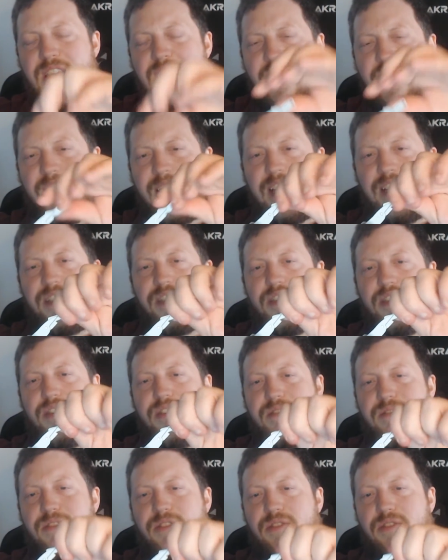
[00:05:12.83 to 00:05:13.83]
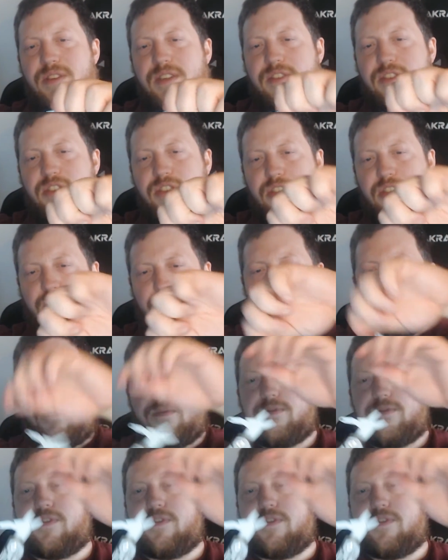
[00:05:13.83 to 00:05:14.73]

Again, you need to just fold